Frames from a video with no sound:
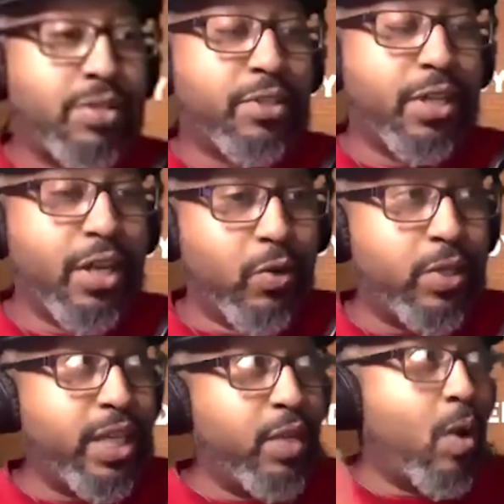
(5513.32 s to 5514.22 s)
that only
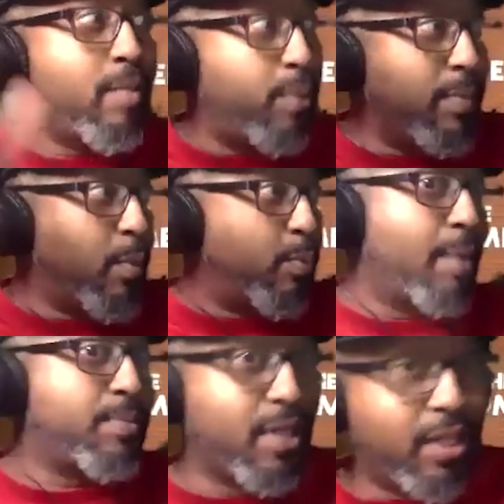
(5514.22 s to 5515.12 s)
eat white people
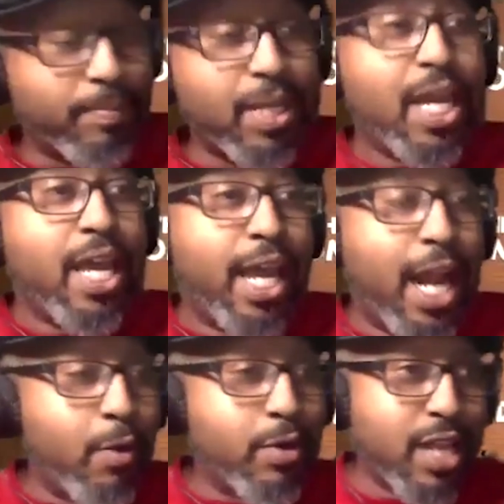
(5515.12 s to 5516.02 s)
pops up. And
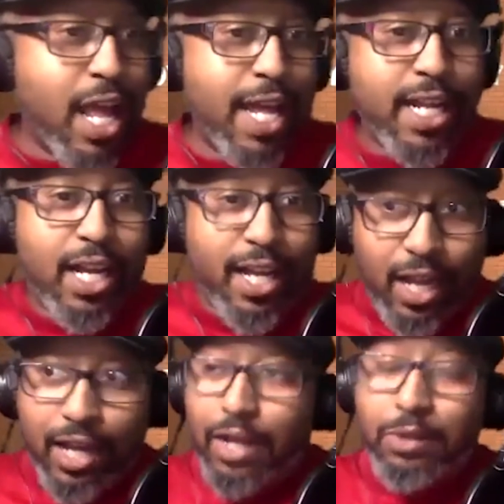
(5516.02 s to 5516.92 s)
I was like,
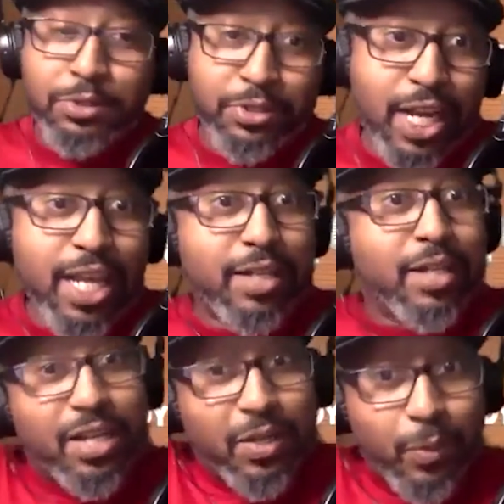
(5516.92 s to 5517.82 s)
oh shit,
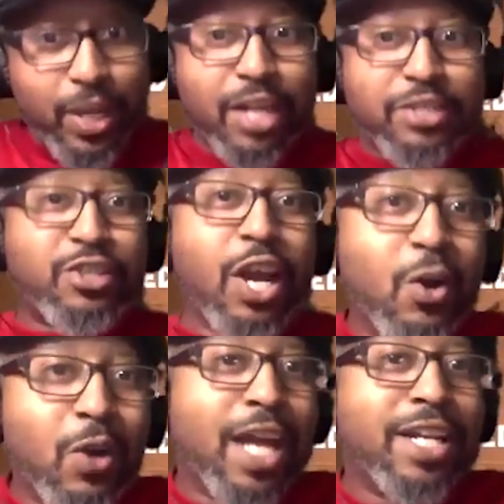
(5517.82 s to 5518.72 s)
we got a
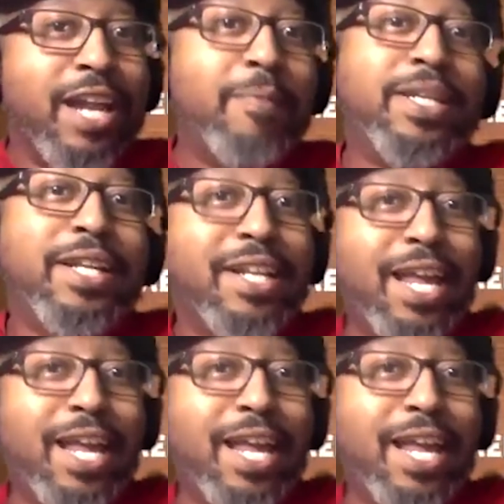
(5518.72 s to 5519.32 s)
show, goddammit. Like,